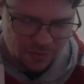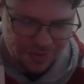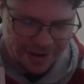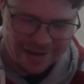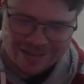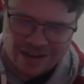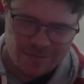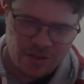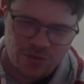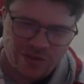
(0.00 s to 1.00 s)
And that's going to
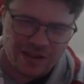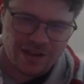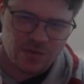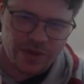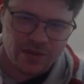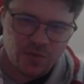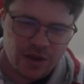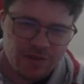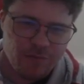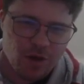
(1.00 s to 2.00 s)
be interesting next week as
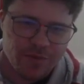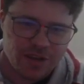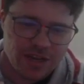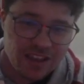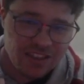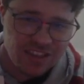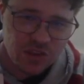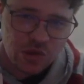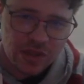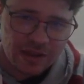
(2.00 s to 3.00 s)
well, if Melbourne can
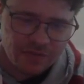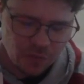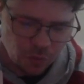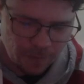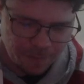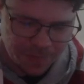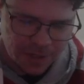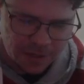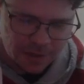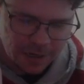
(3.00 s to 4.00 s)
continue their form.
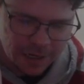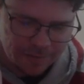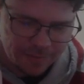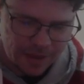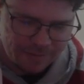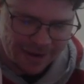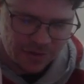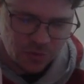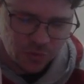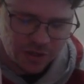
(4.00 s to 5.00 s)
And
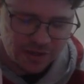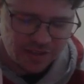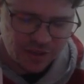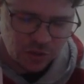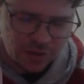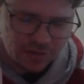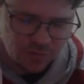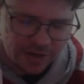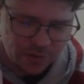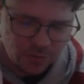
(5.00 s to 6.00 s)
Max Gawn can continue his
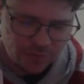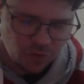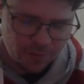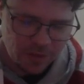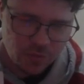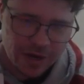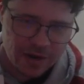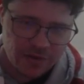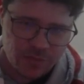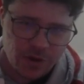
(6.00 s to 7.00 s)
really good form in the
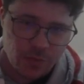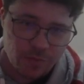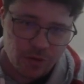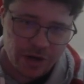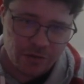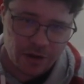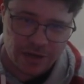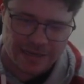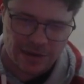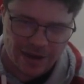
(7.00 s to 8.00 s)
ruck as well, with Brodie
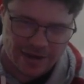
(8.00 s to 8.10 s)
Grundy likely